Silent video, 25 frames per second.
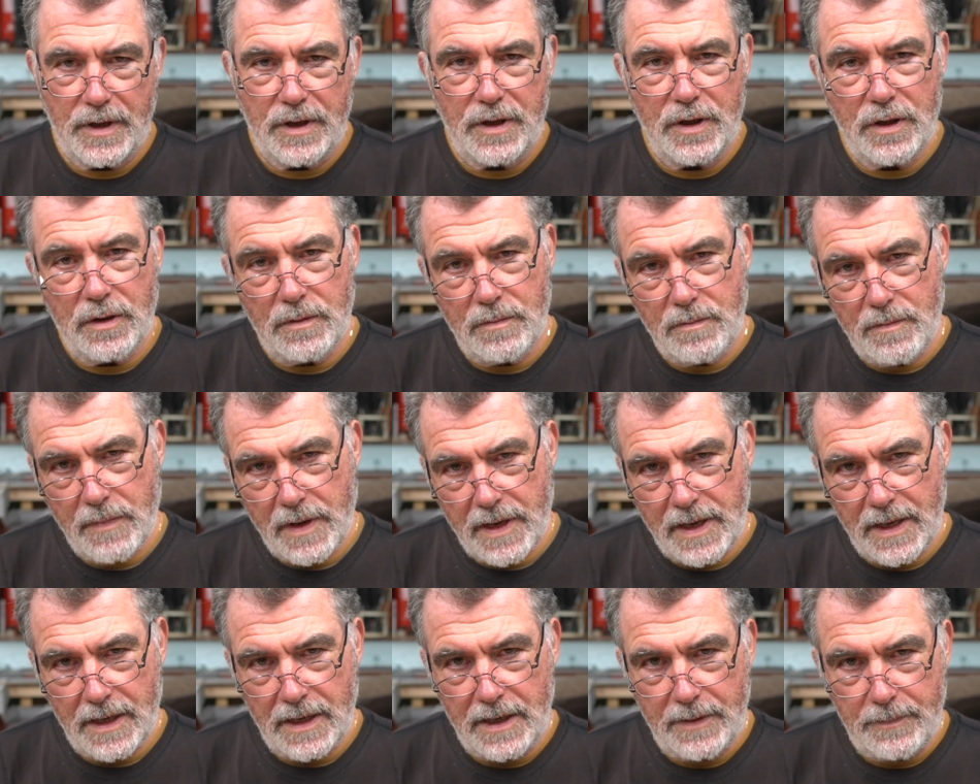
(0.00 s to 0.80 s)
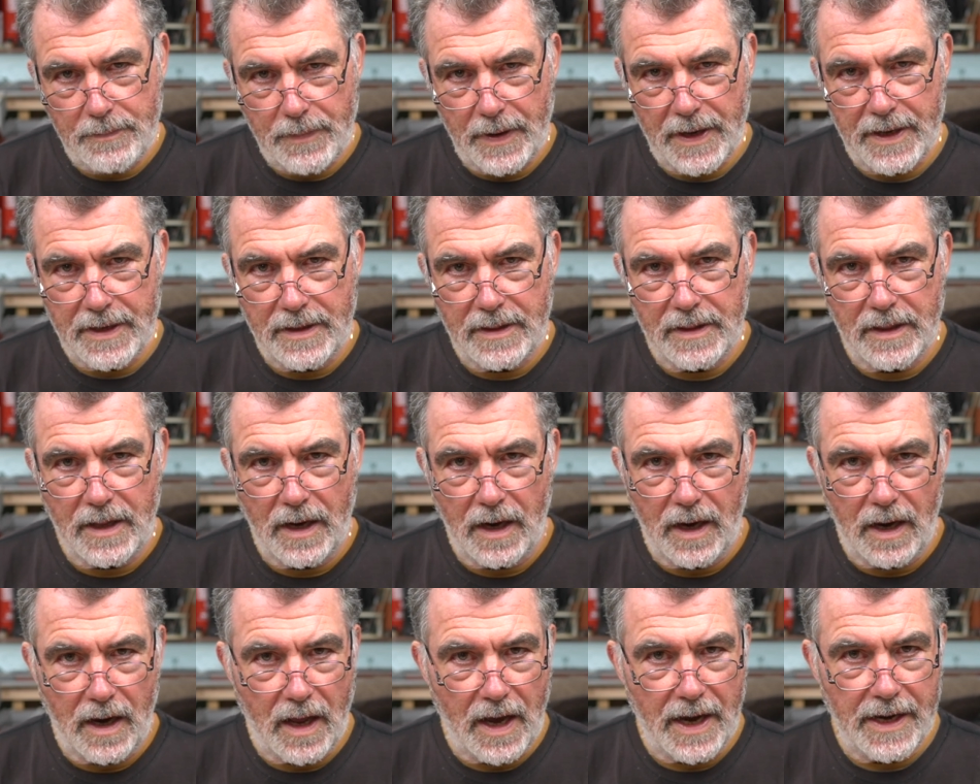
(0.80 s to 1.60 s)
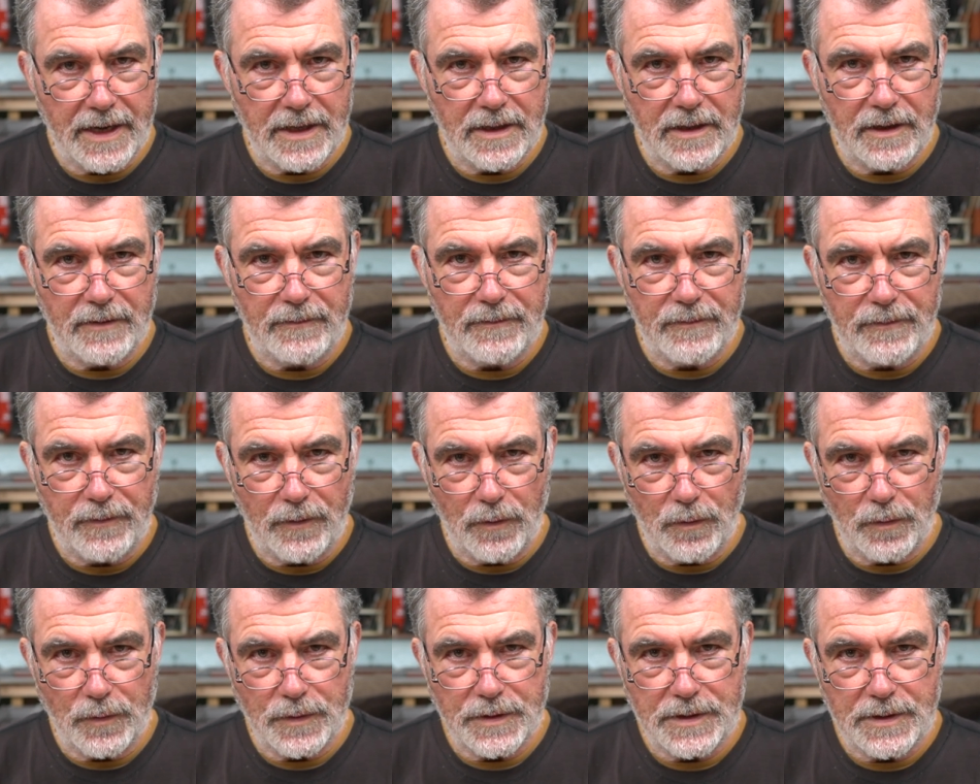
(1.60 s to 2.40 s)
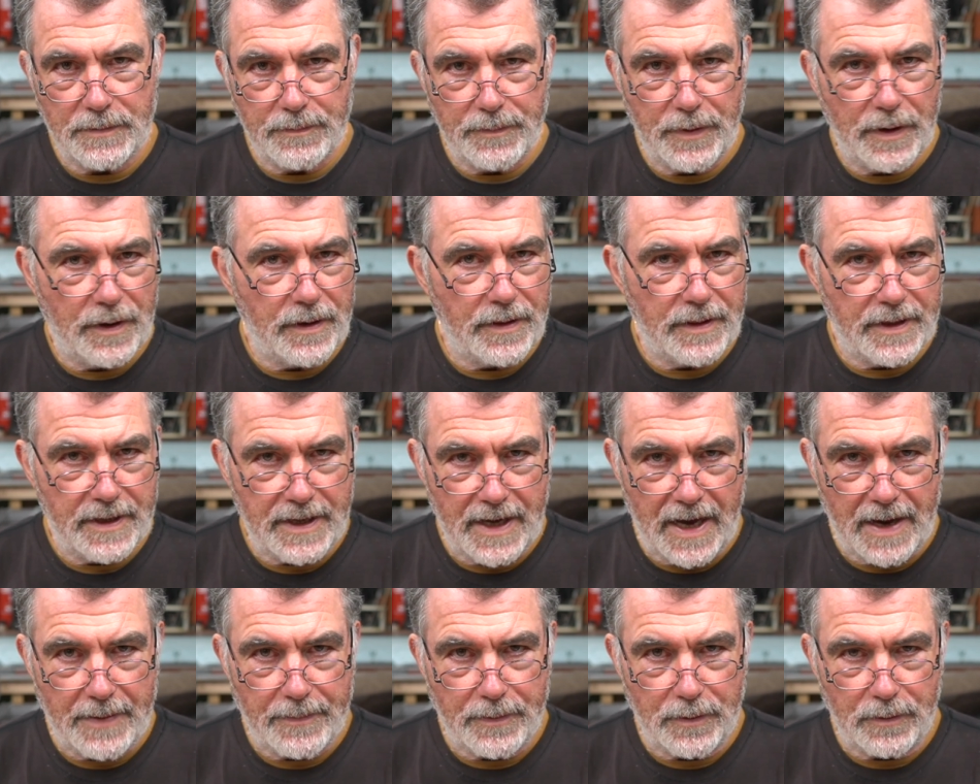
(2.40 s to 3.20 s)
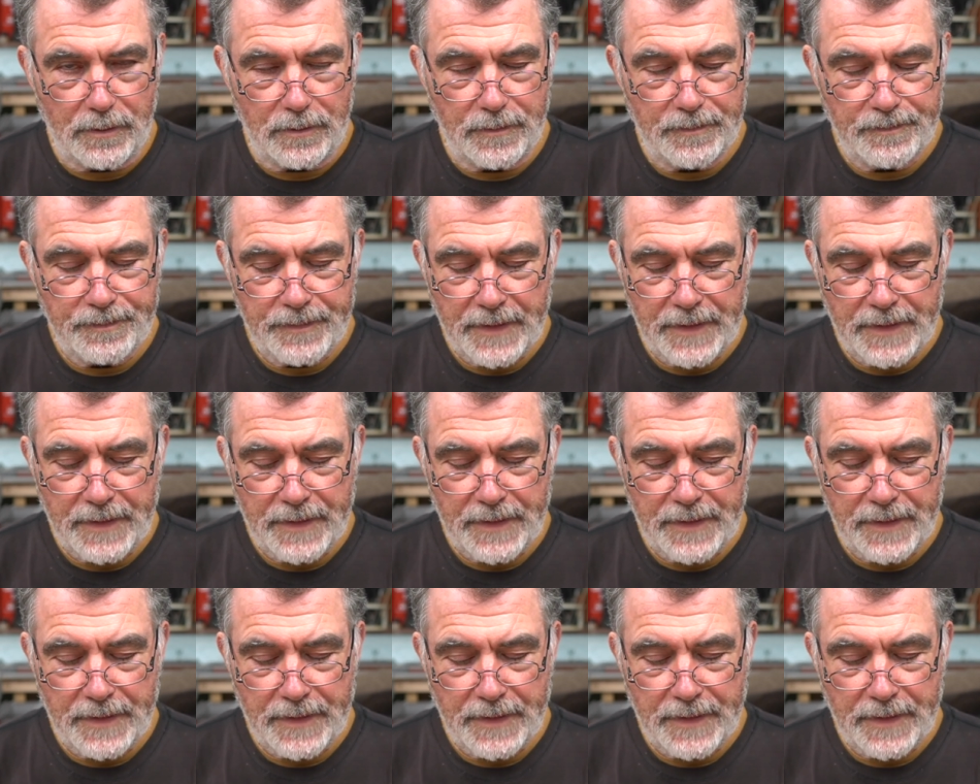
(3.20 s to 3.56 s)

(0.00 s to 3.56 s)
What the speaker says: You merely paint the light that falls upon the apple.